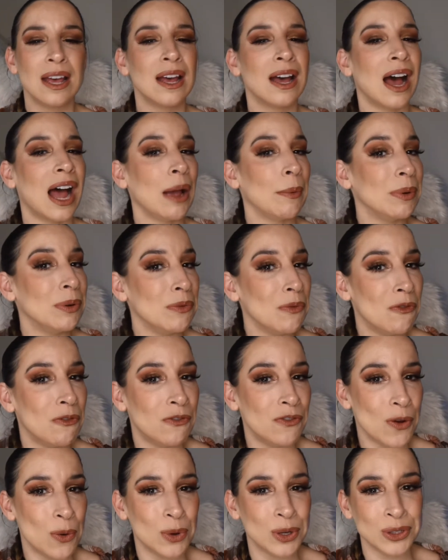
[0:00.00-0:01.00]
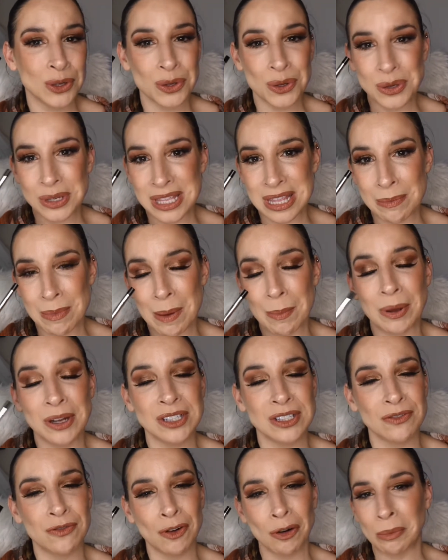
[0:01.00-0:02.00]
I would focus on using them up because the
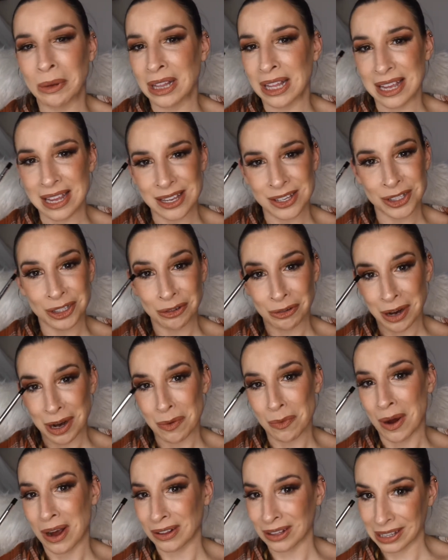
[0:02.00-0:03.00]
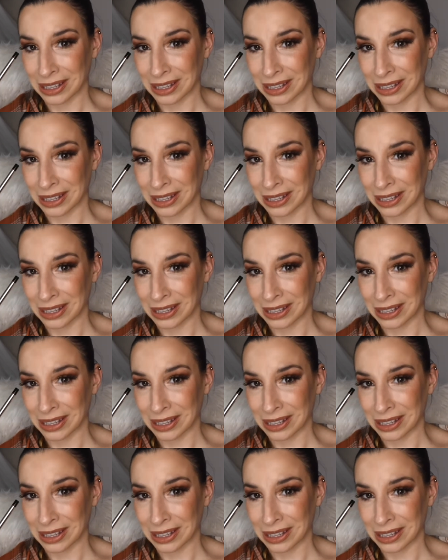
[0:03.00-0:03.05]
formula is great while it